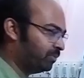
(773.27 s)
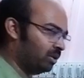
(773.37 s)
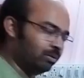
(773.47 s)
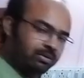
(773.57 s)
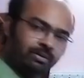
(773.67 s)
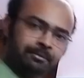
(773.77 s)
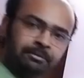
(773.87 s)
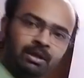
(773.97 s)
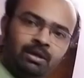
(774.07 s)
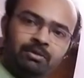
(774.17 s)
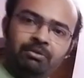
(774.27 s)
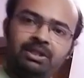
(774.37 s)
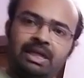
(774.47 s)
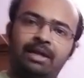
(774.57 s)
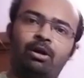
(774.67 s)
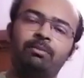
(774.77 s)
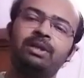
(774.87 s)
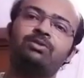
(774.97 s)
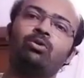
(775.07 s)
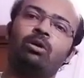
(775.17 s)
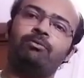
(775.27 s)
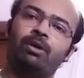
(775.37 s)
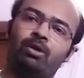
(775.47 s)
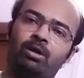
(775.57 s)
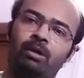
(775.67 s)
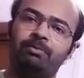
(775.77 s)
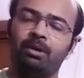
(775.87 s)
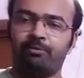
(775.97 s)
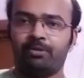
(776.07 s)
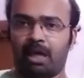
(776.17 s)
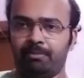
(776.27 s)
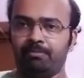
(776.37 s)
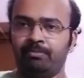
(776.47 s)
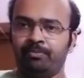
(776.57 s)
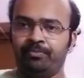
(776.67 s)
goods, which cannot be stored for a longer period of time.